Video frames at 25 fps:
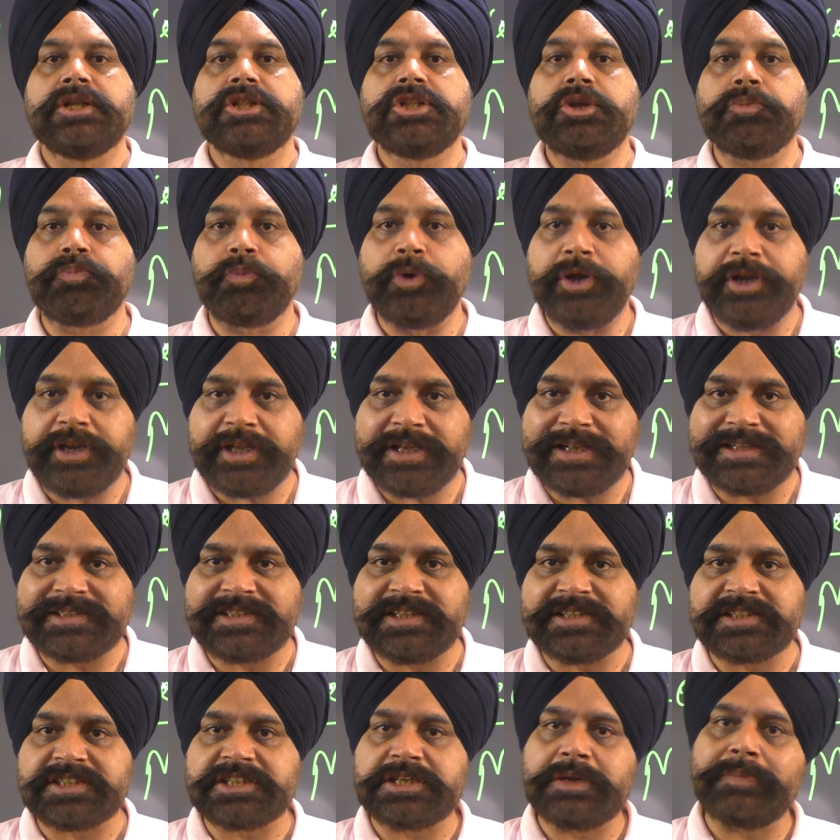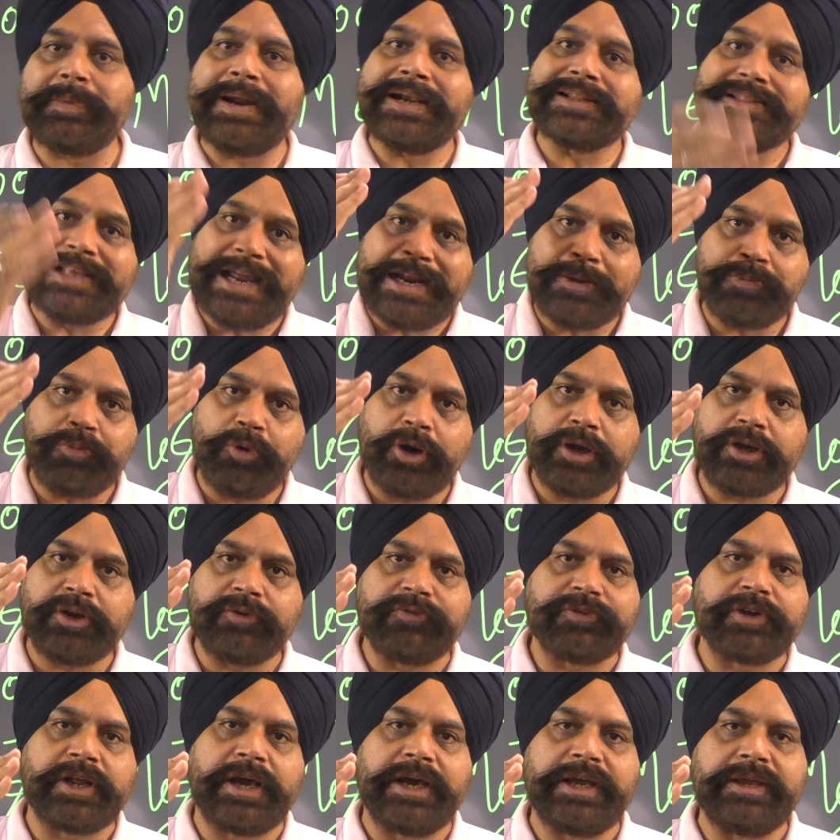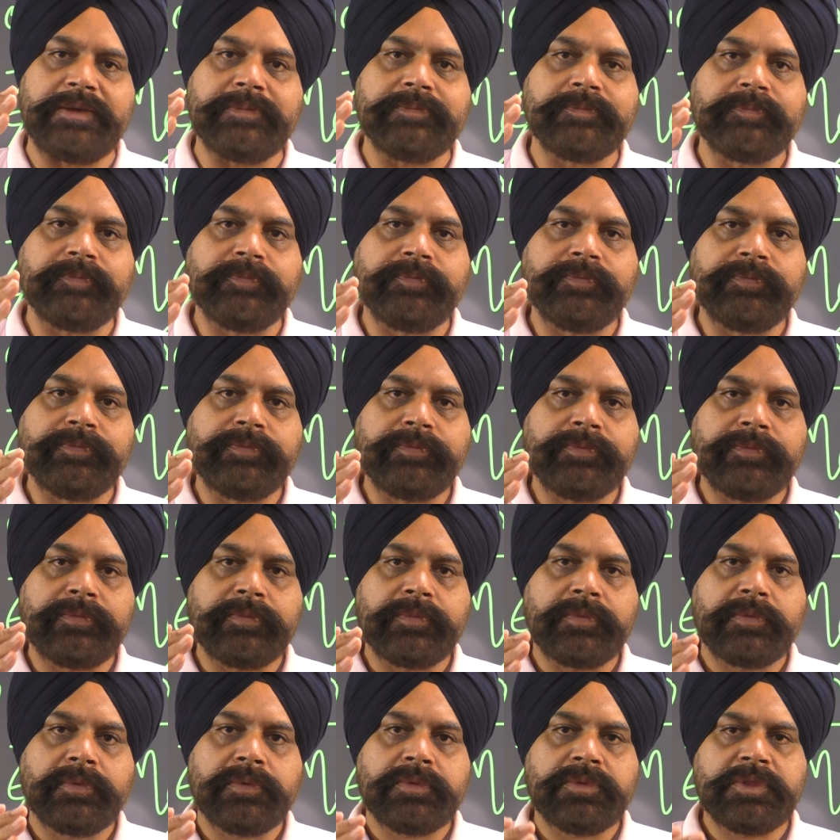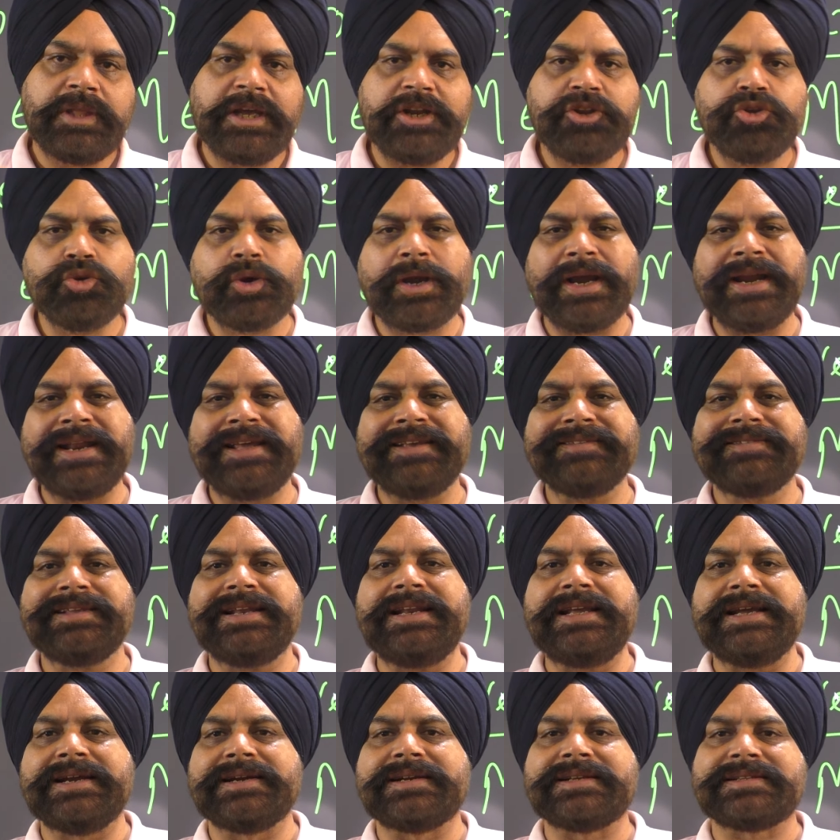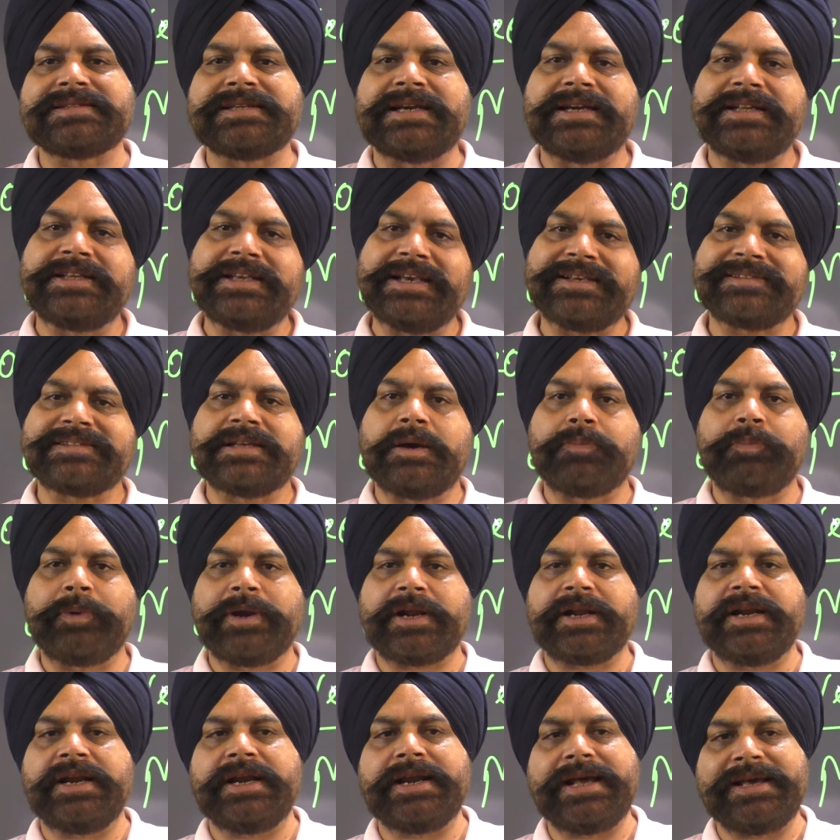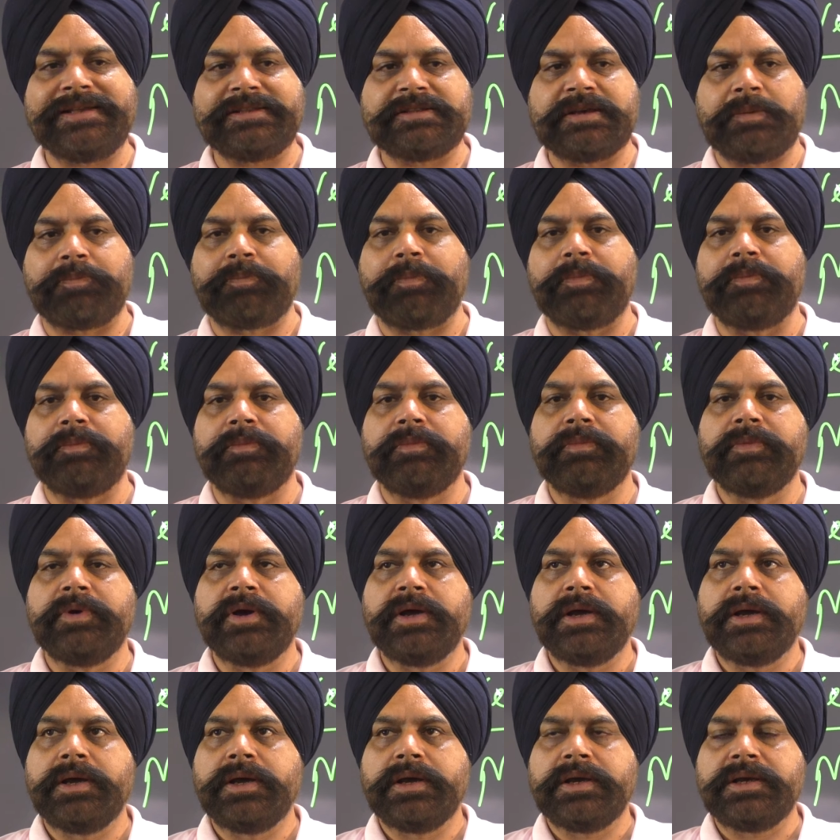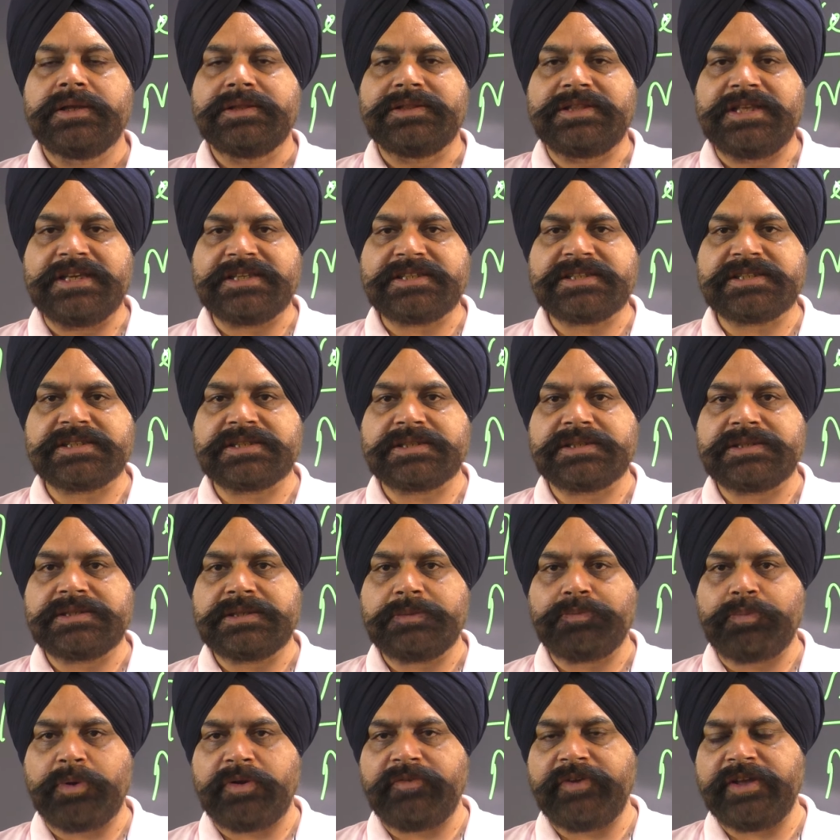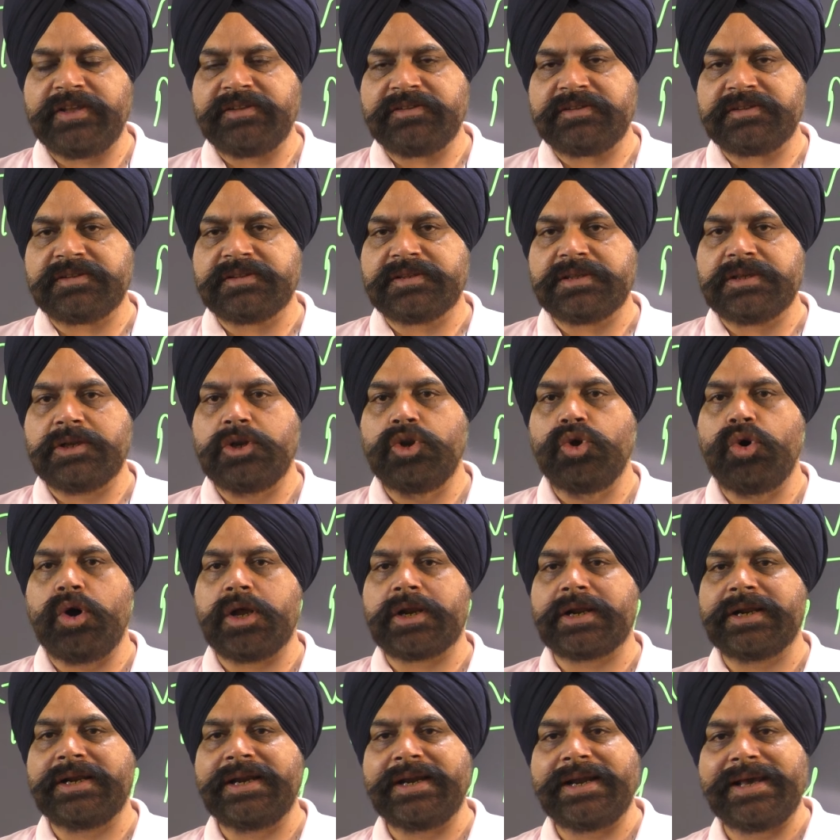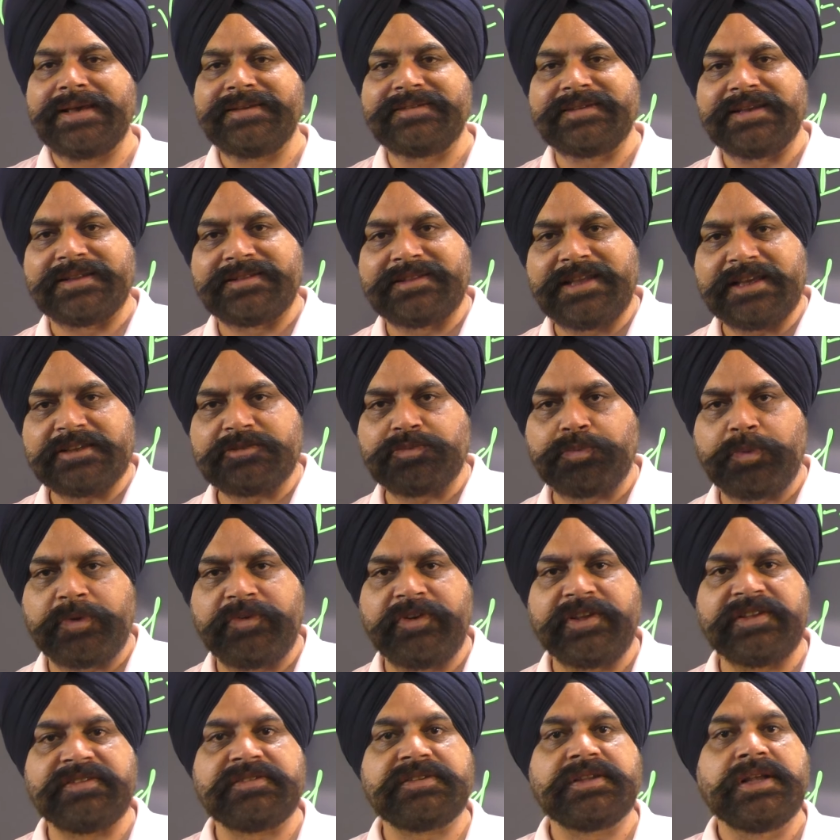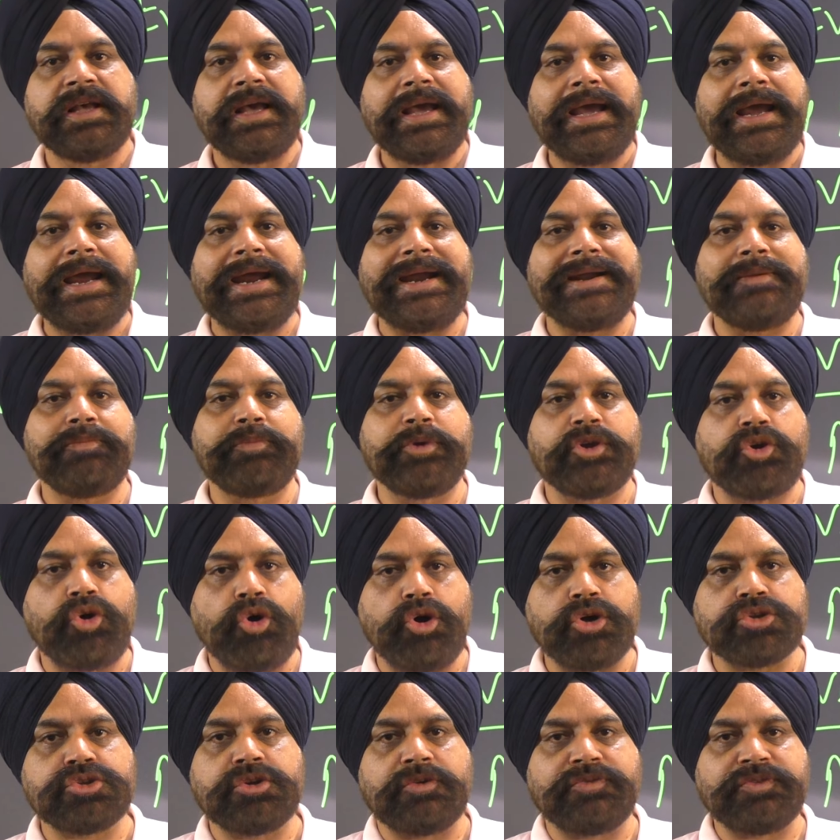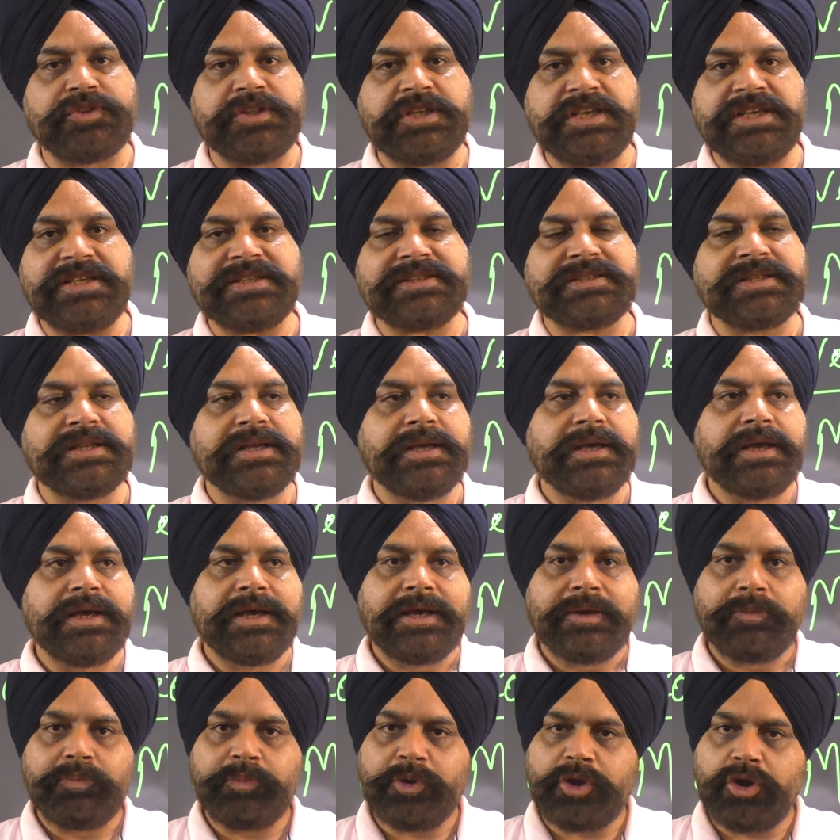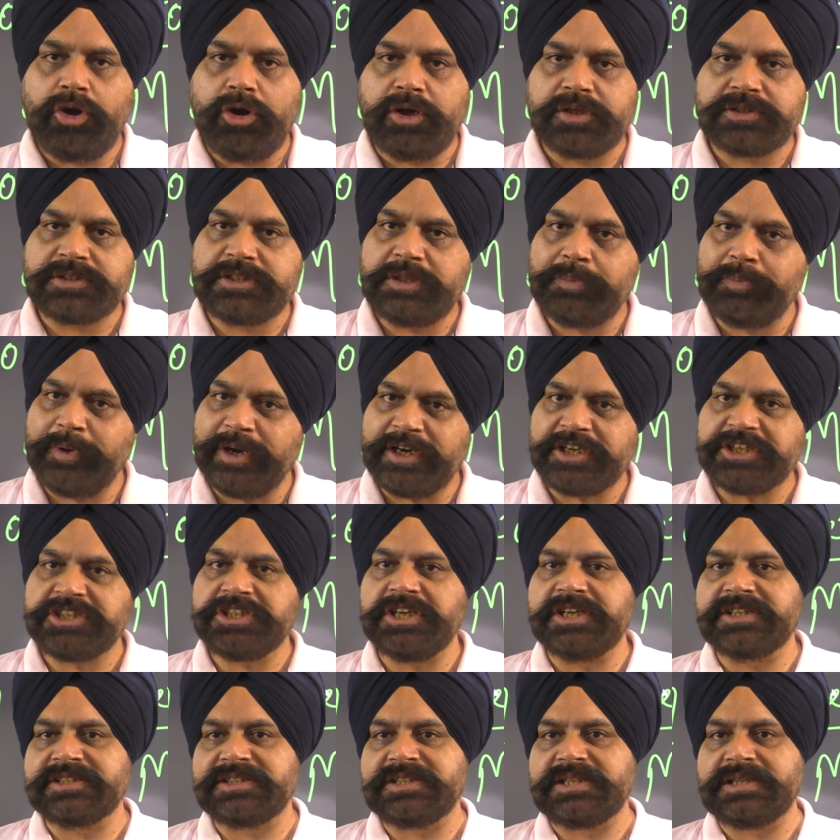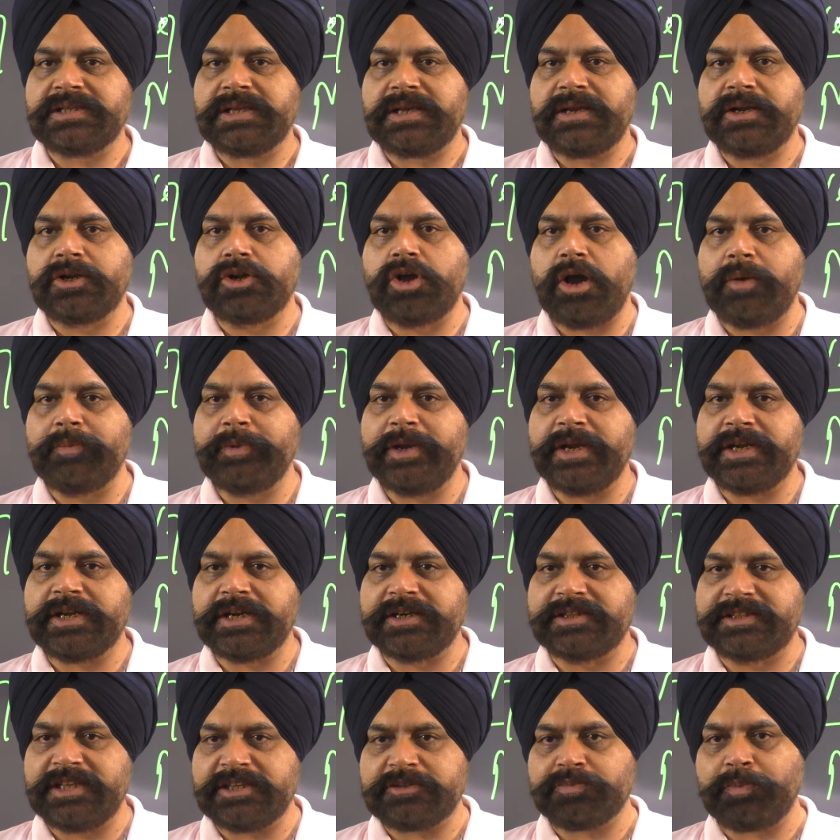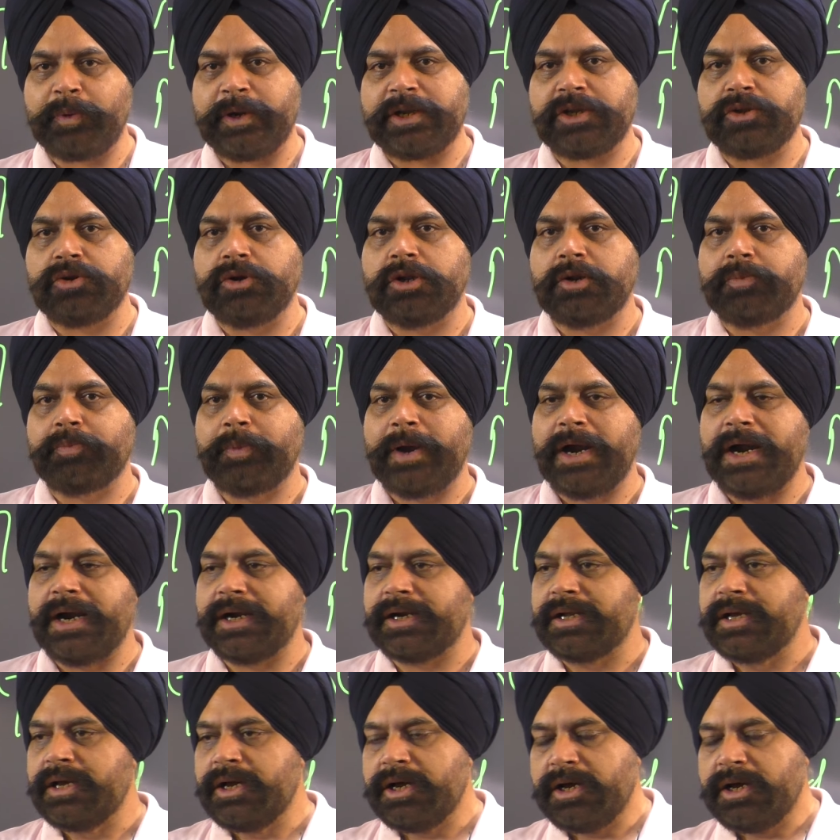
the political system at that point of time, then you can easily understand, yes, Upper Canada is this province, Lower Canada is this province, and because the Britishers dominated this particular part,